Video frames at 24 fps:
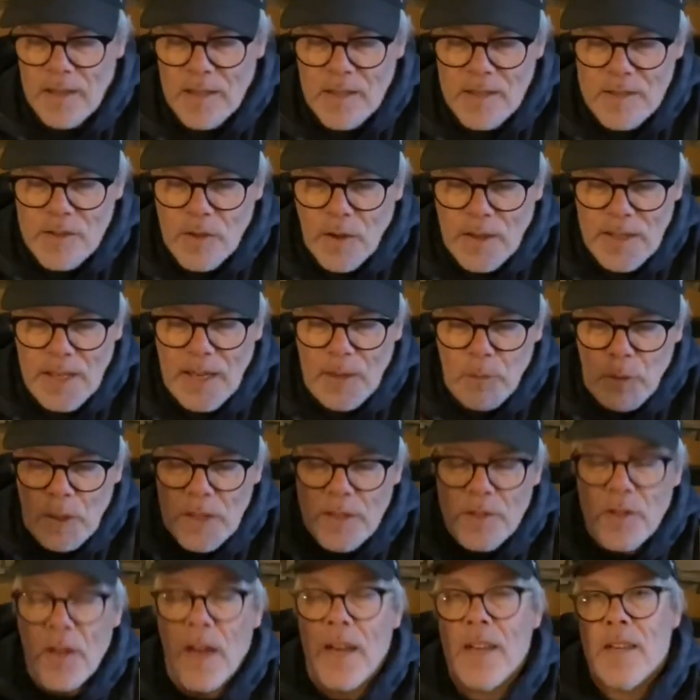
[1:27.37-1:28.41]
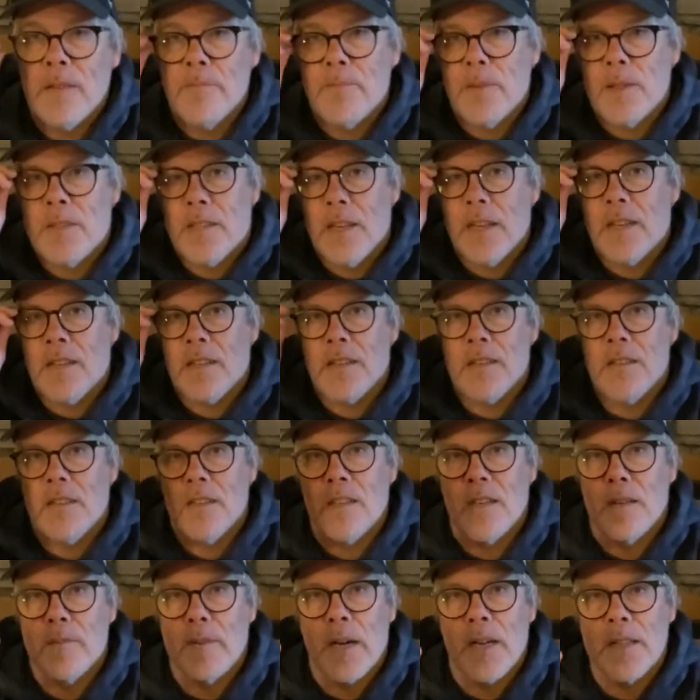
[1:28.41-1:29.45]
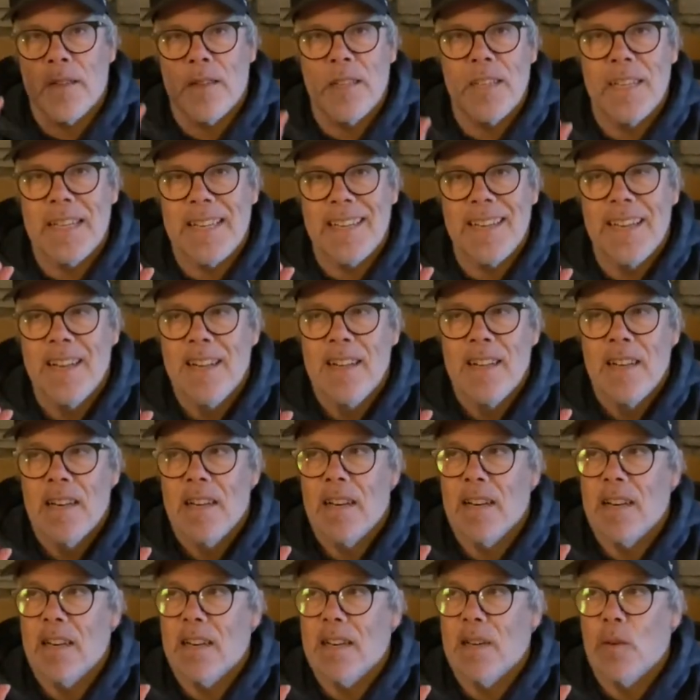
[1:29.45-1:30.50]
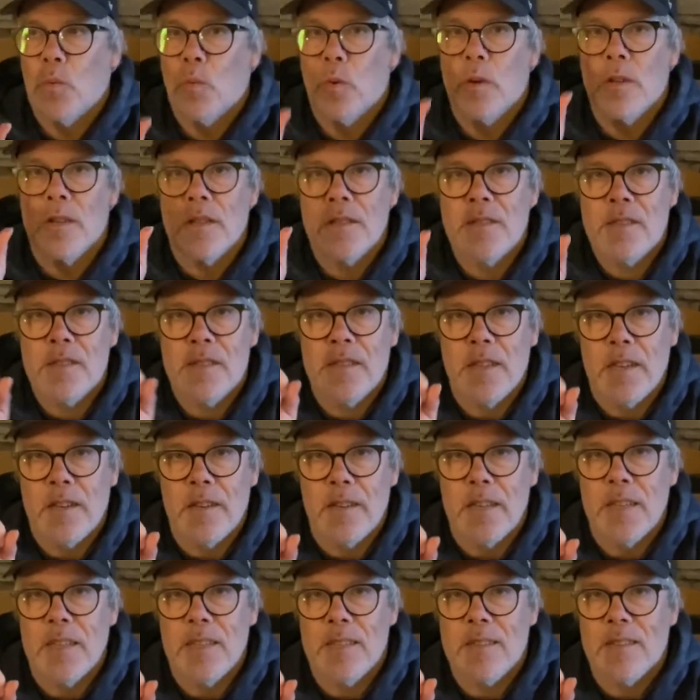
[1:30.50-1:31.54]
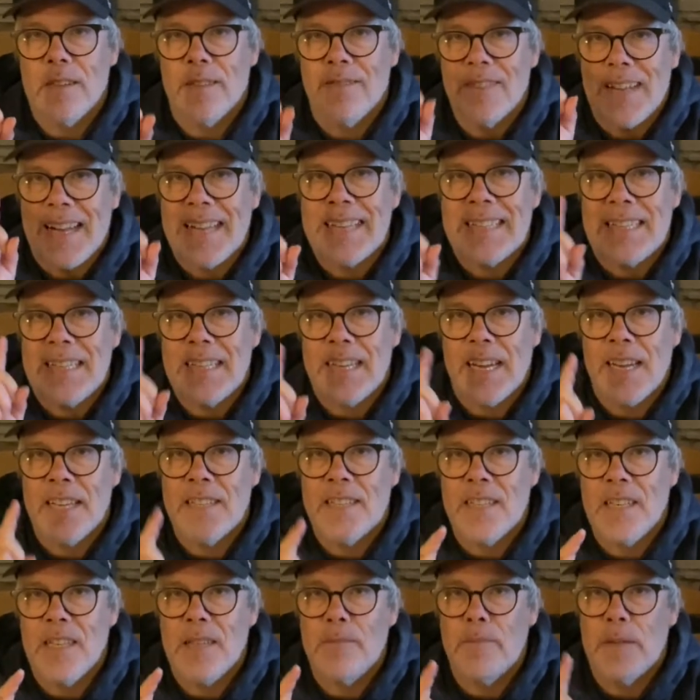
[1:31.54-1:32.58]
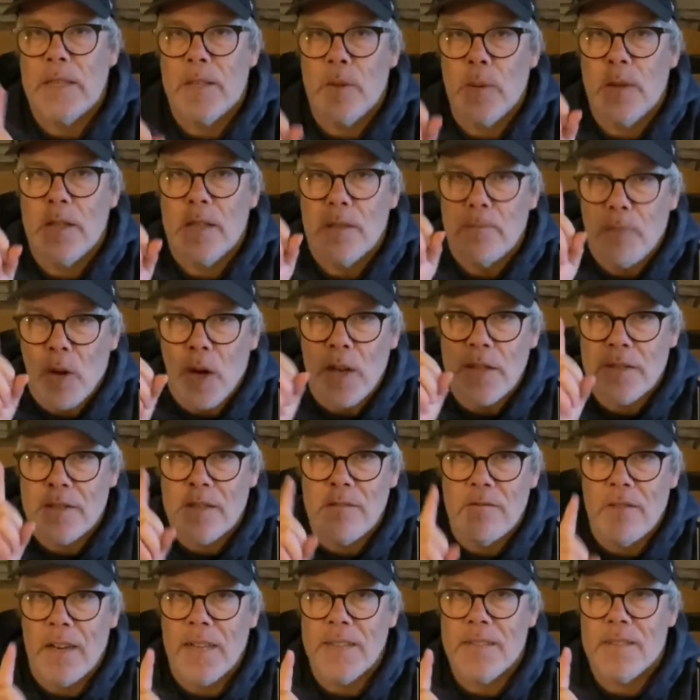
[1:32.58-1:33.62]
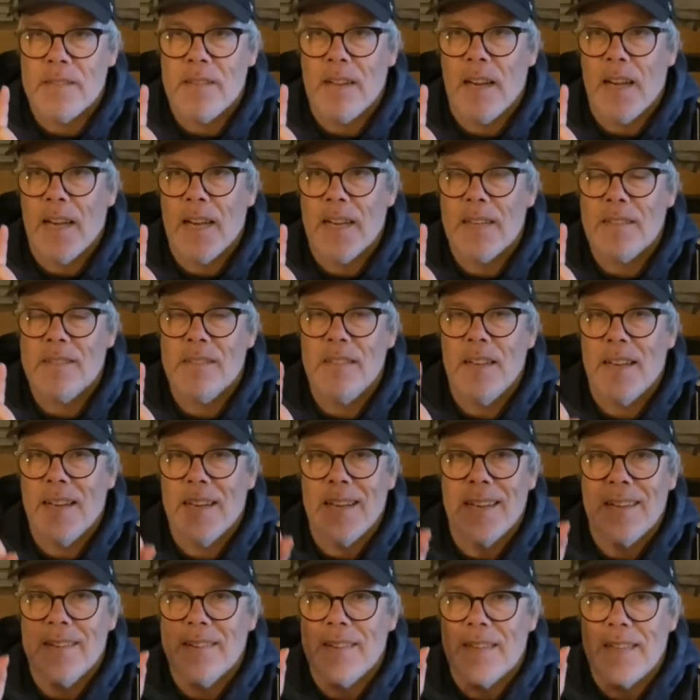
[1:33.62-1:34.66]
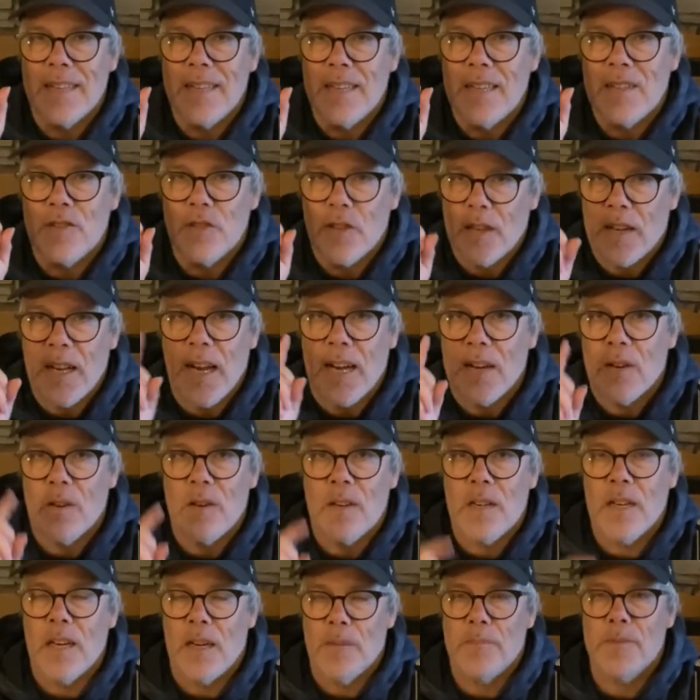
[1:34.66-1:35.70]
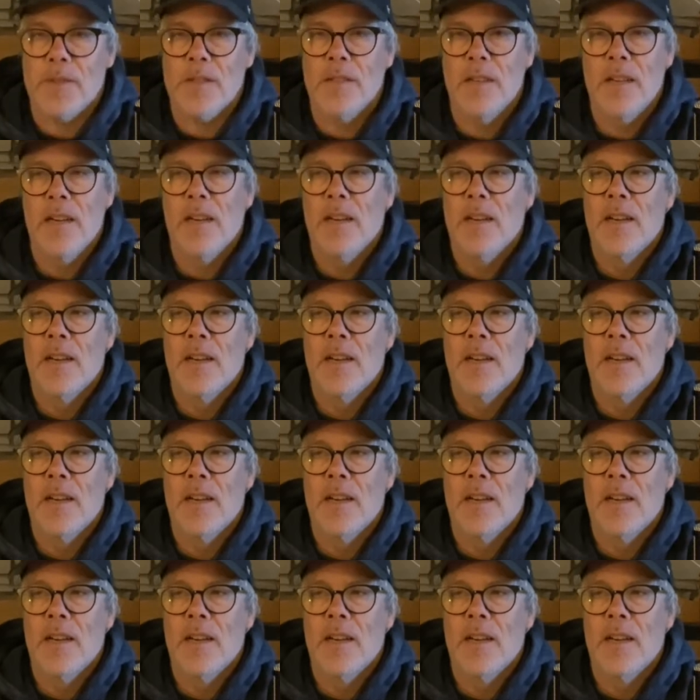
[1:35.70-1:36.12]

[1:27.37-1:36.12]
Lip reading: So, and I want to talk in particular about the World Series of 1918 between the Boston Red Sox and the Chicago Cubs.